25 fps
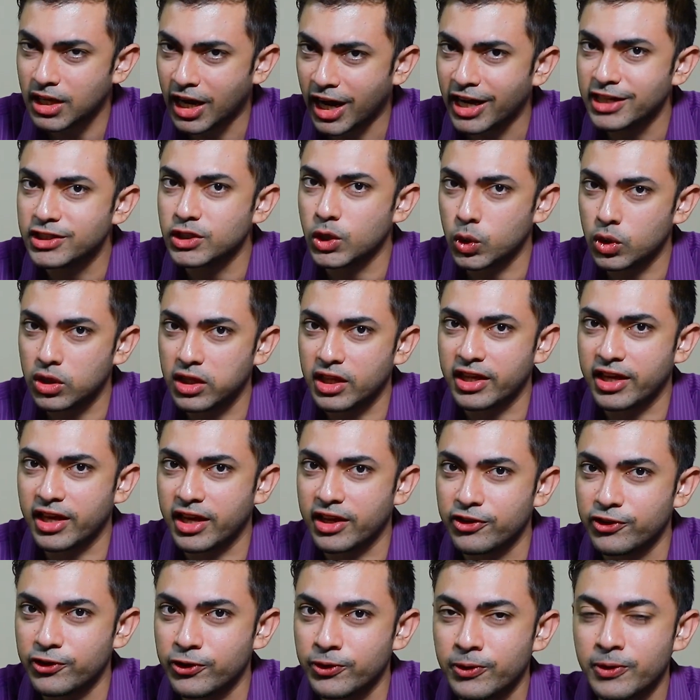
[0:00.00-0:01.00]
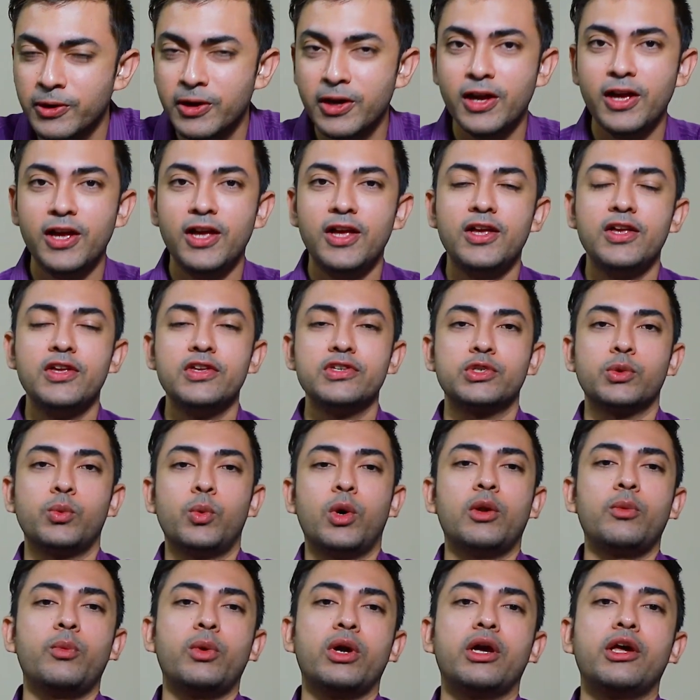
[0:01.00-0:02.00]
I totally get you. So
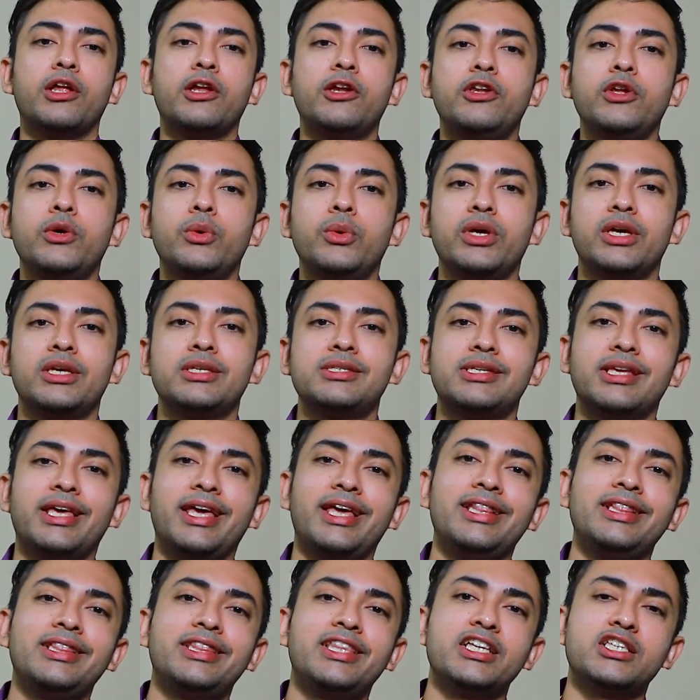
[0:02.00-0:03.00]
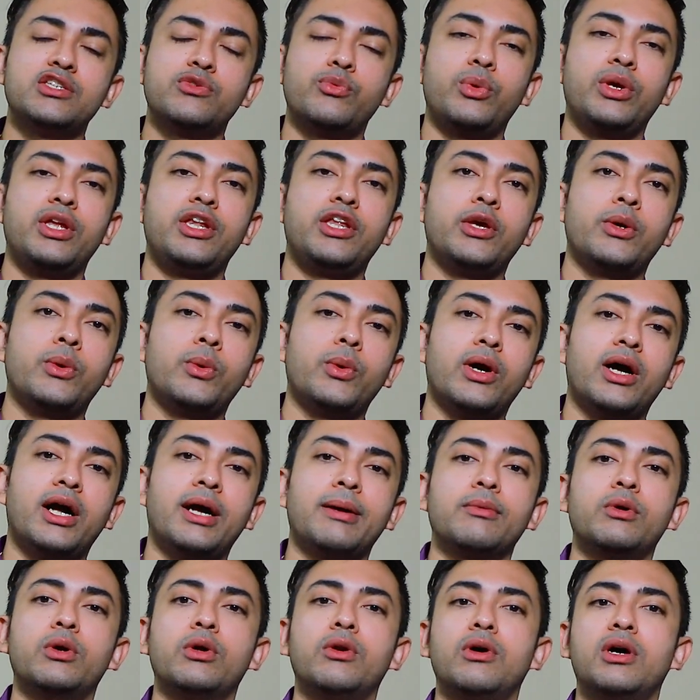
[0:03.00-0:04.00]
what we're going to do is, in this video,
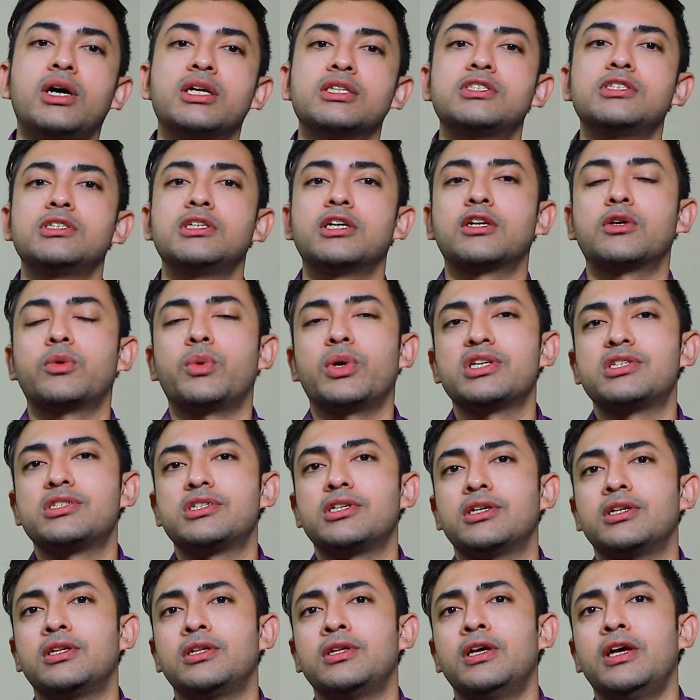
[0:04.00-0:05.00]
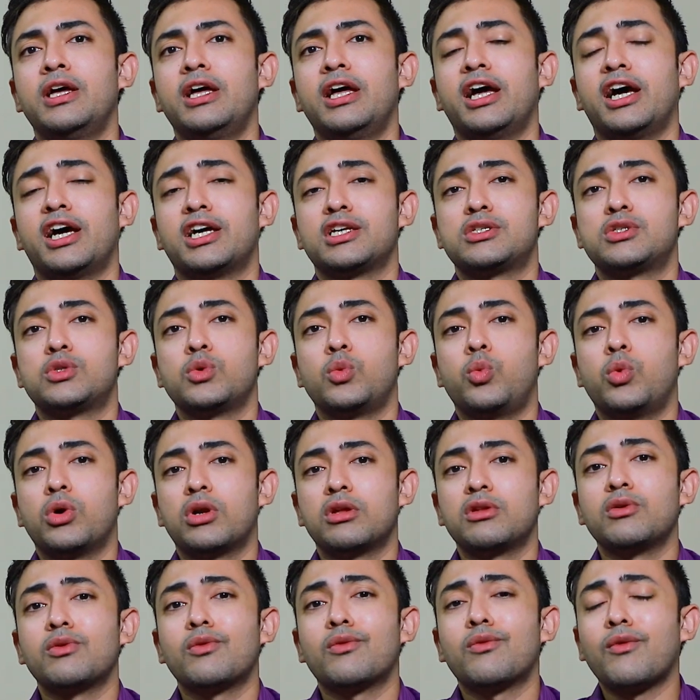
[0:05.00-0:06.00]
I'm going to answer that question as to
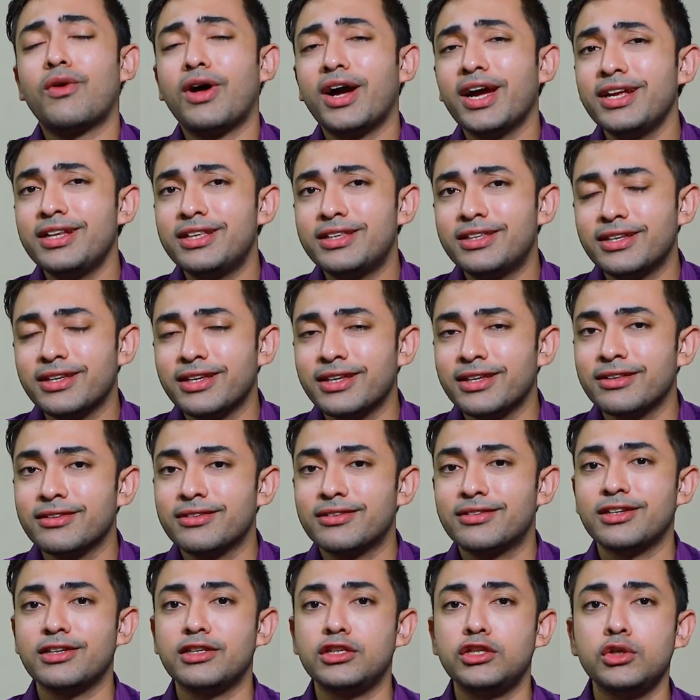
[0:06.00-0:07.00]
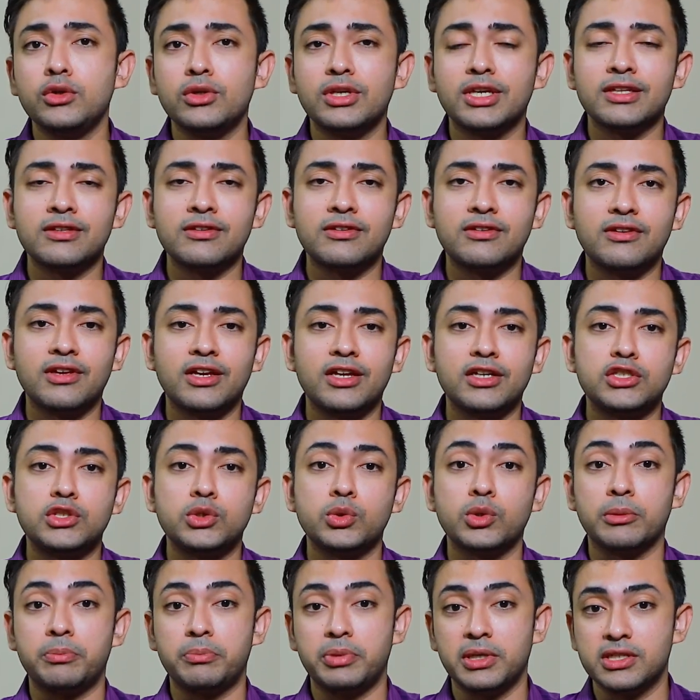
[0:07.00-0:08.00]
what are the right things that you can say
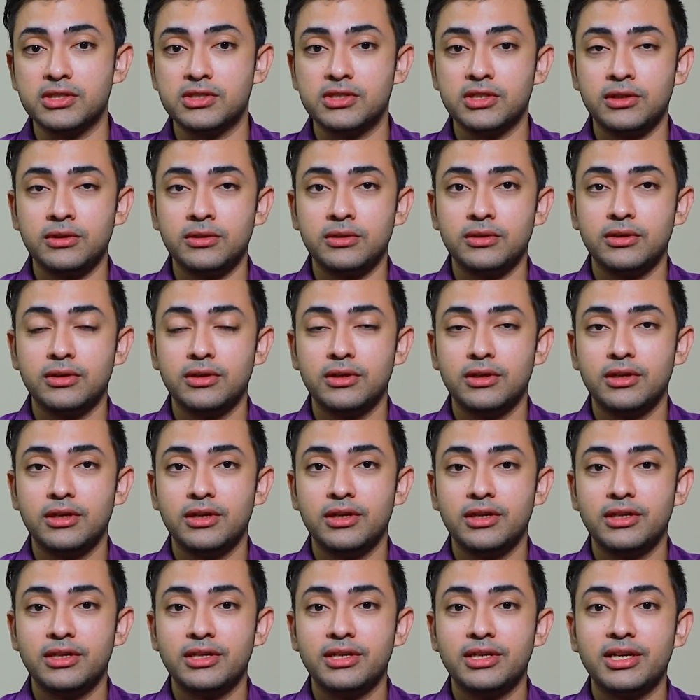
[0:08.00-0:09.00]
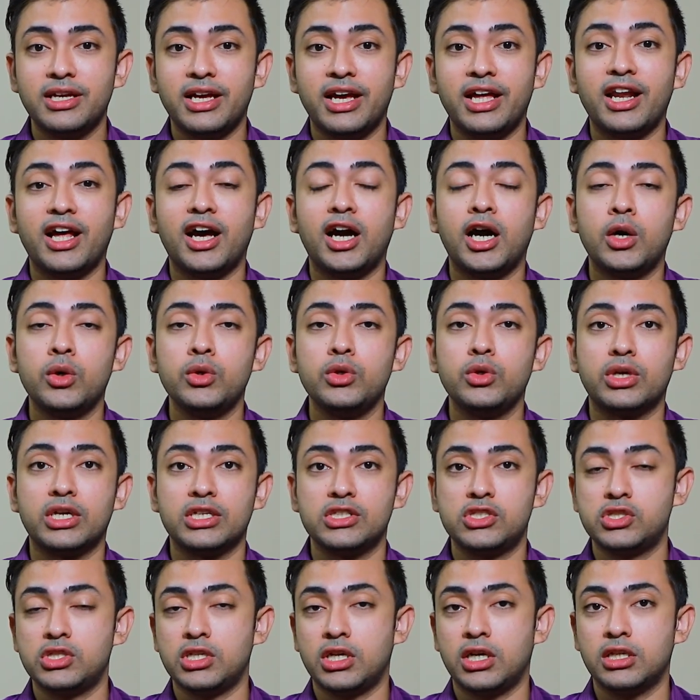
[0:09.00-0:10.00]
to a person and how you
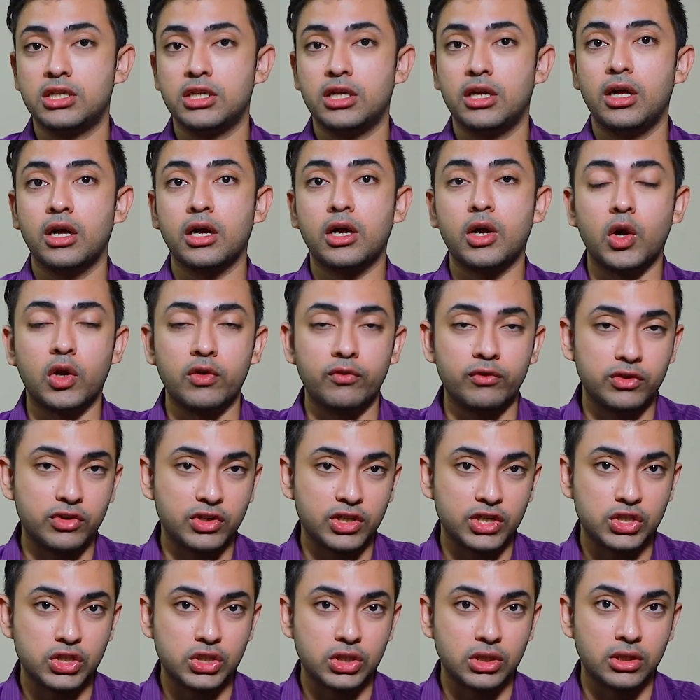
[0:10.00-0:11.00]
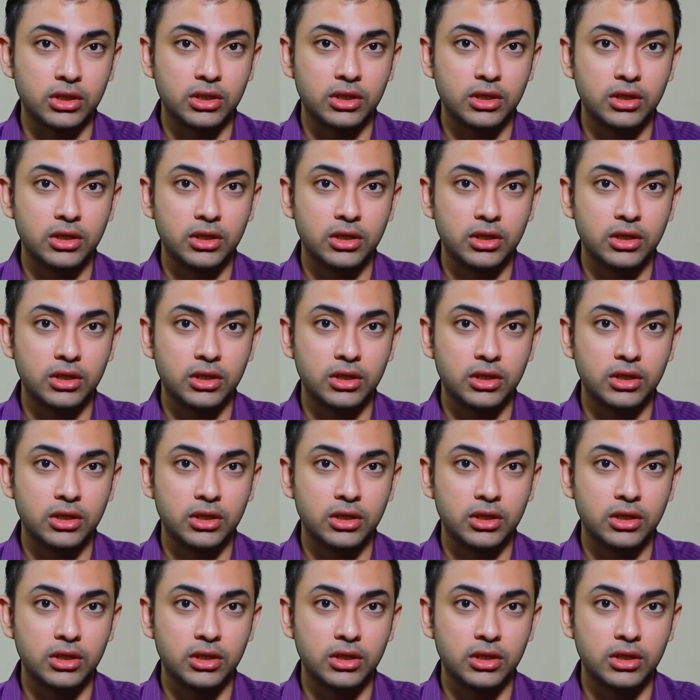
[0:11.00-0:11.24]
can start a conversation.